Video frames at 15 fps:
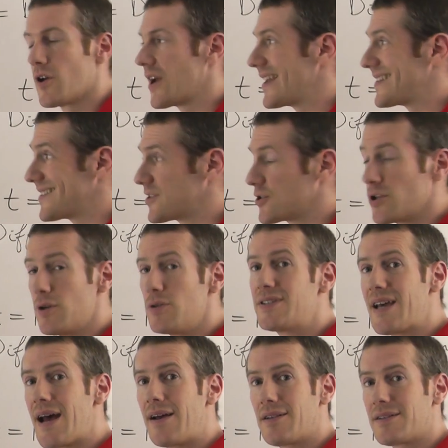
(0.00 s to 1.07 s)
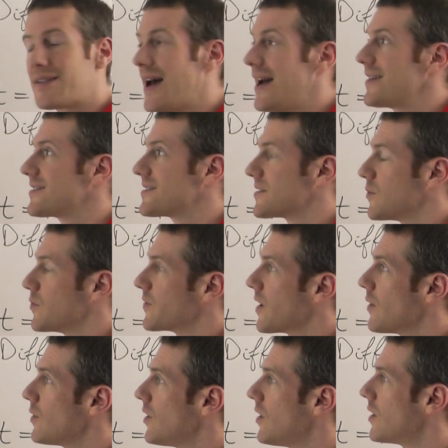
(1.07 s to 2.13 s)
It's a two-tailed test, so if we
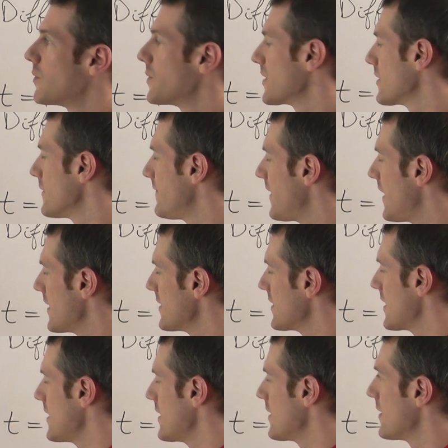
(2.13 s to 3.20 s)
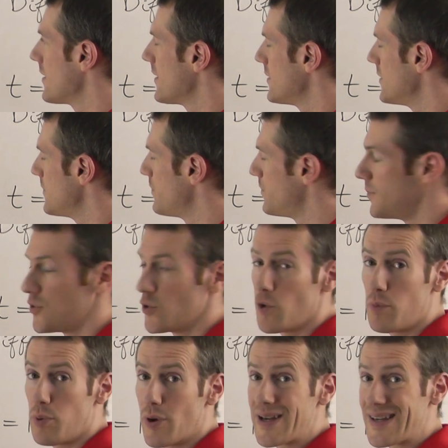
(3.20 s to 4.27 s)
go along, we're going to find the
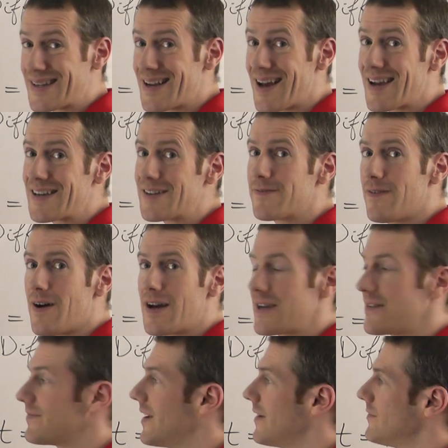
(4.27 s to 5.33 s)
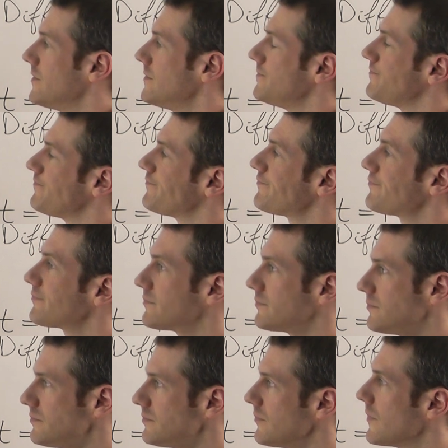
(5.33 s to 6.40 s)
0.95 level.
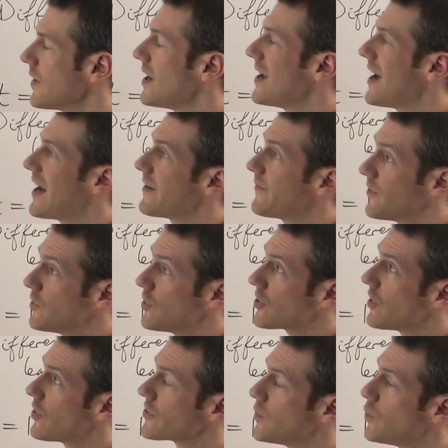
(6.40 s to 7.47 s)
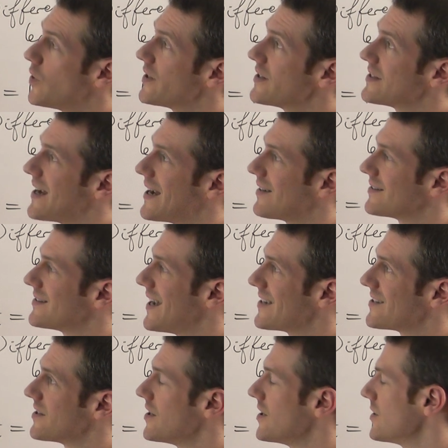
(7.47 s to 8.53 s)
And if you look along the one-tailed
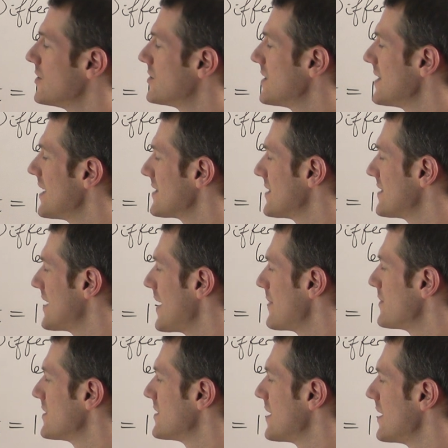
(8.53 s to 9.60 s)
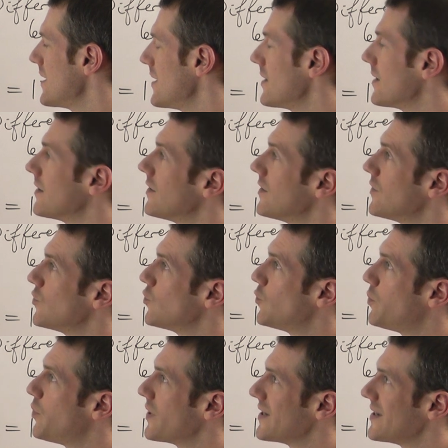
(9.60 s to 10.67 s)
test, you see that's the same as the
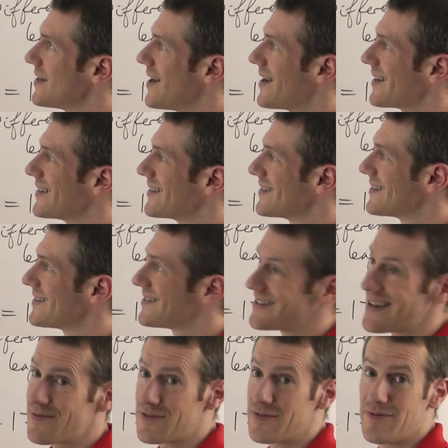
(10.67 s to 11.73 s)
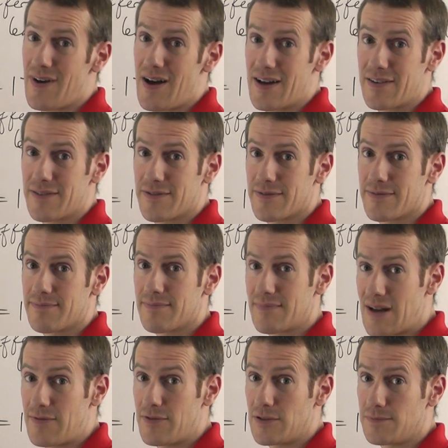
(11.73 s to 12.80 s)
0.975
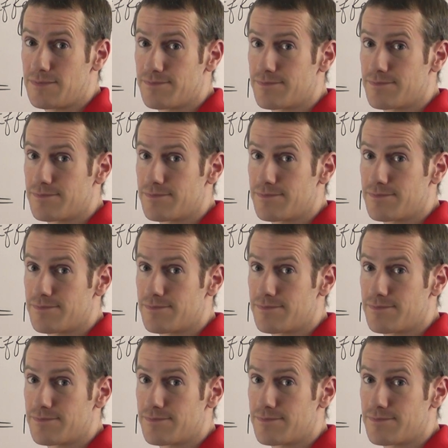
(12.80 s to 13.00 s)
level.